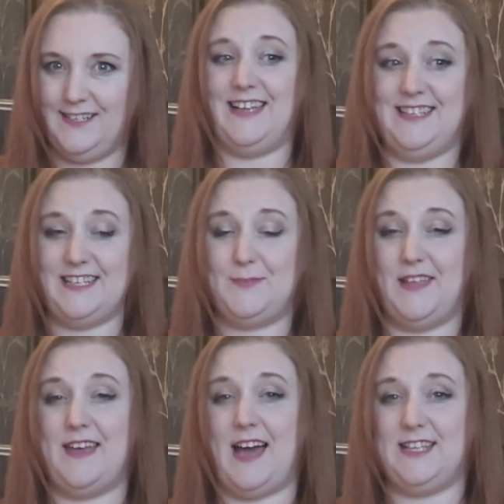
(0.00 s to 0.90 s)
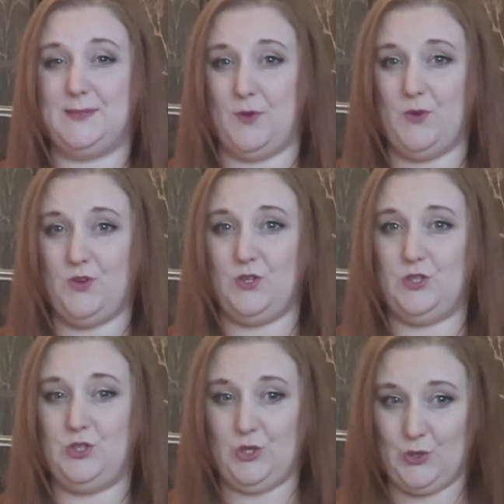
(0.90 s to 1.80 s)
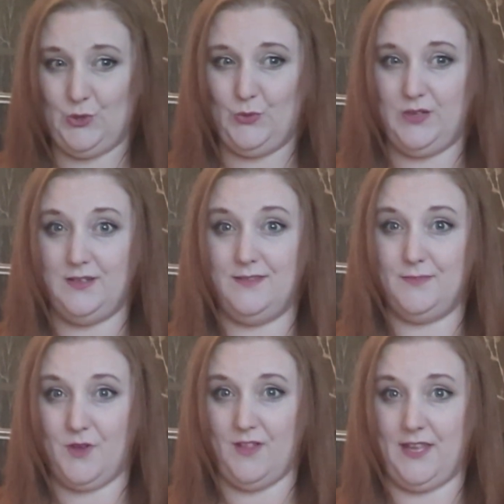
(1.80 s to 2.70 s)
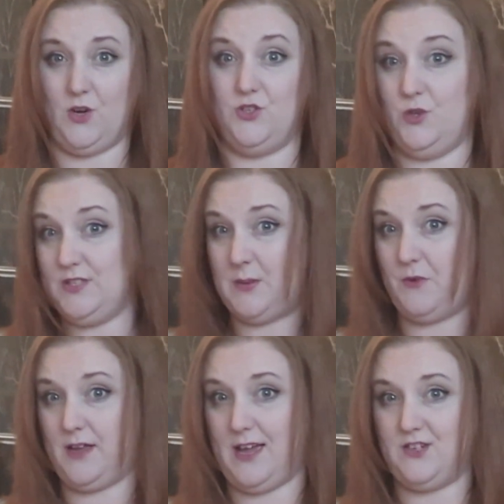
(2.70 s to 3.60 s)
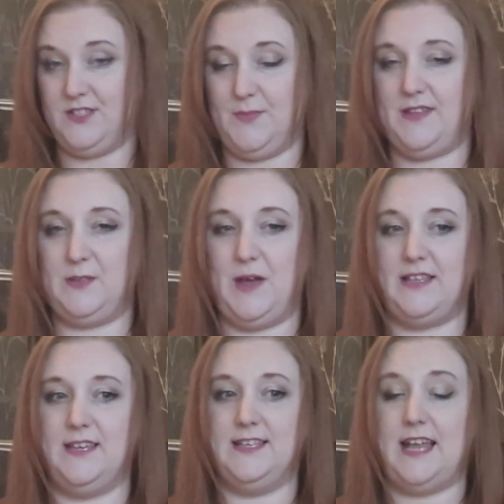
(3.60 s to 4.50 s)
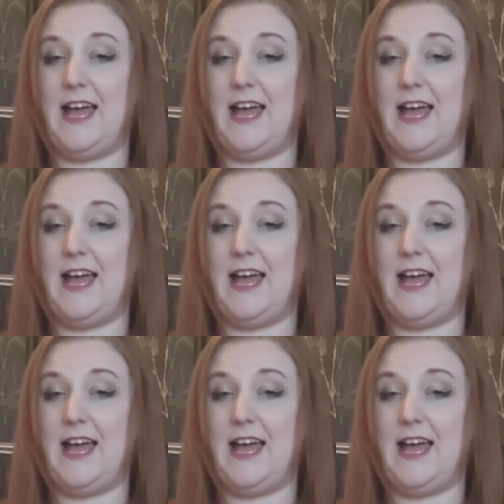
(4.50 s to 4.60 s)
I did explain that I had spoken to Merlin on 2 separate occasions about these passes,